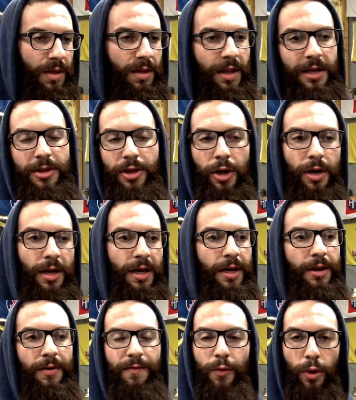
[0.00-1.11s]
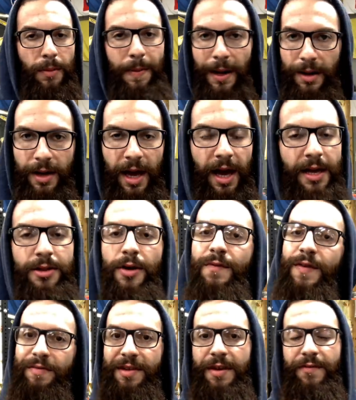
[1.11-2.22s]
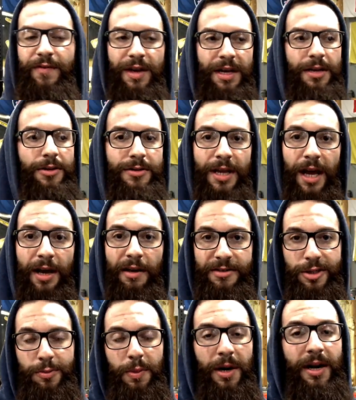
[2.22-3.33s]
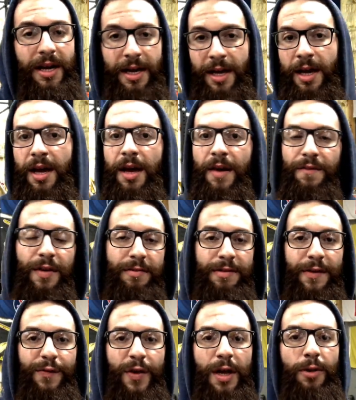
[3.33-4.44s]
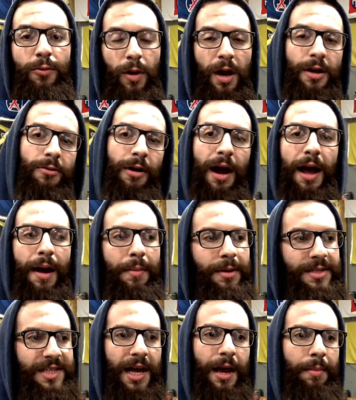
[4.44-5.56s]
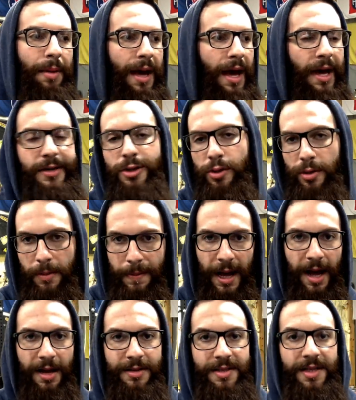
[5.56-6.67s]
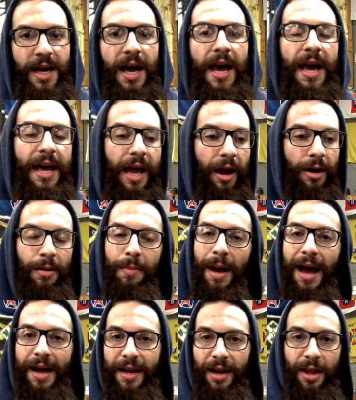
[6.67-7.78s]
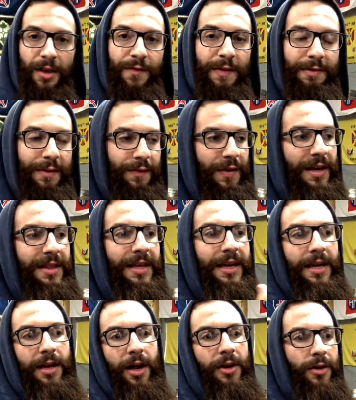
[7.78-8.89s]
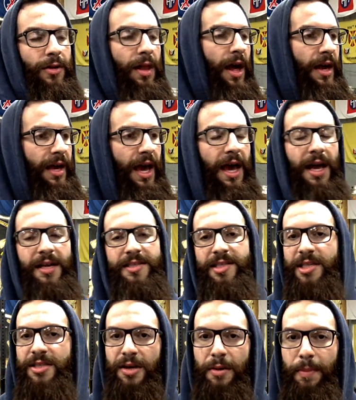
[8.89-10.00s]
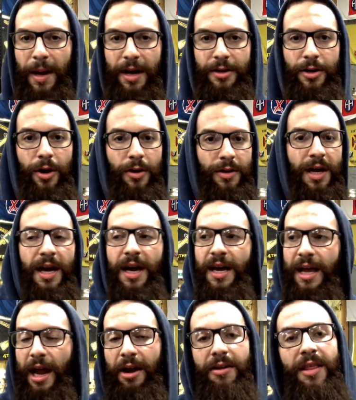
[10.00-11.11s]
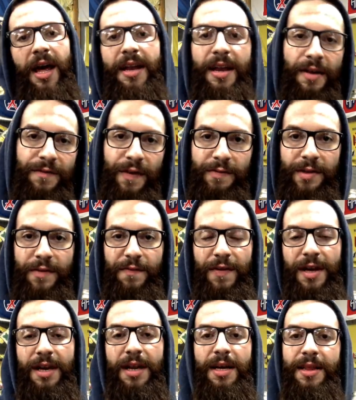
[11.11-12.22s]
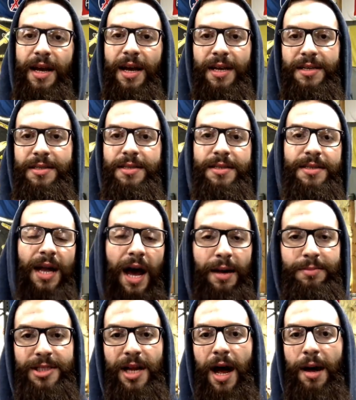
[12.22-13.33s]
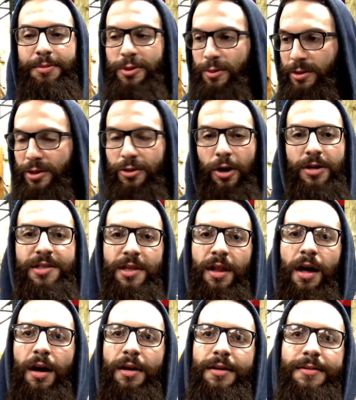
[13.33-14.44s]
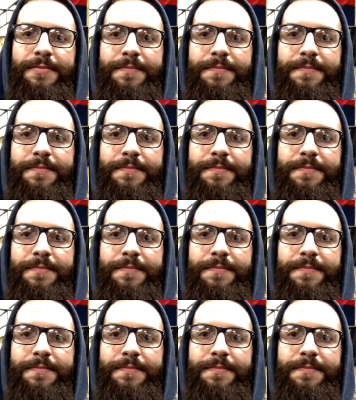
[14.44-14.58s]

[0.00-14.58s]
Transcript: Like a 30 or 40 pound keg, throw 15 feet. You take off sprinting 50 feet, run, grab a sandbag, 200 pounds, carry back another 50 feet, then get under like a 600 pound yoke, carry that down 50 feet, and then time stops when you cross the line.